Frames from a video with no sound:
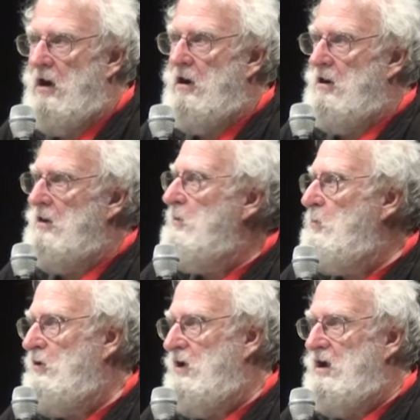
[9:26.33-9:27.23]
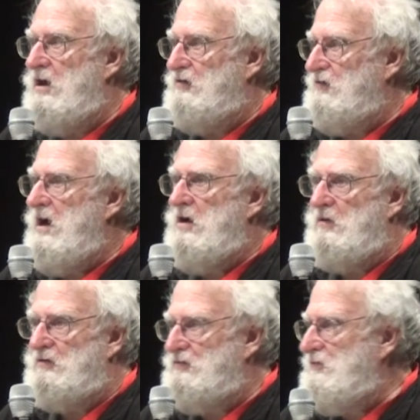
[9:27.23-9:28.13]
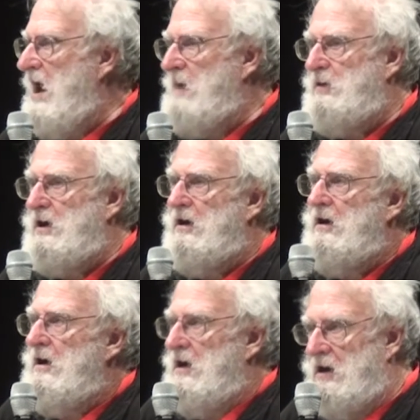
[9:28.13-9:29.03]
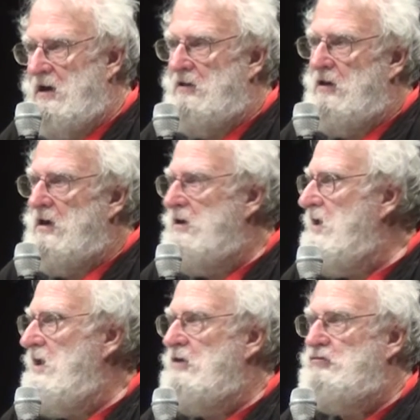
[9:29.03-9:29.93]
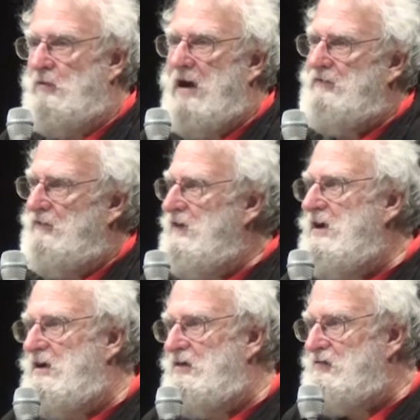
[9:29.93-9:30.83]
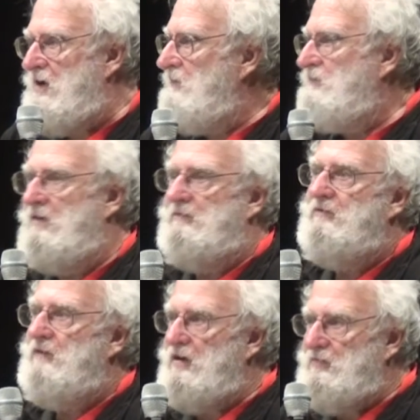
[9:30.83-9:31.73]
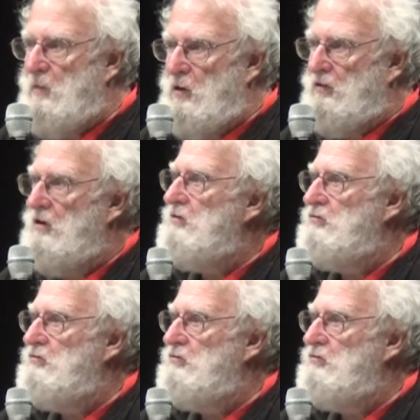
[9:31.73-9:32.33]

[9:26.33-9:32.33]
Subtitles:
where the NSA was tapping and getting direct feeds from Facebook,